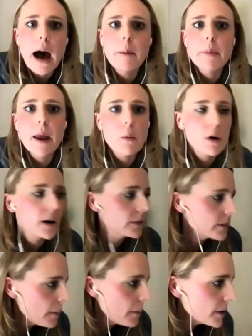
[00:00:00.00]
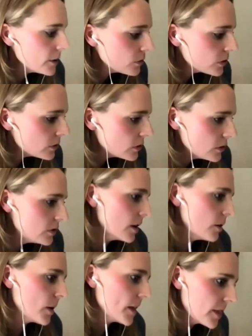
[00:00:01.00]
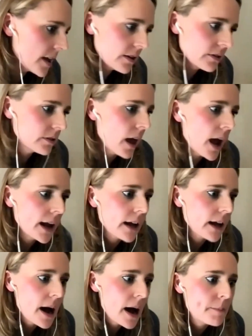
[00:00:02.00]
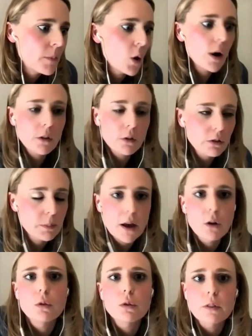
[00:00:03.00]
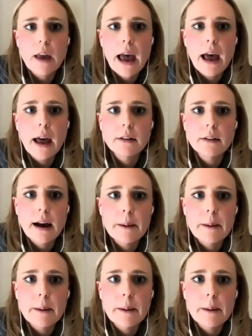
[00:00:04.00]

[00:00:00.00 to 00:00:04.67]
They were established to deal with things like oil spills and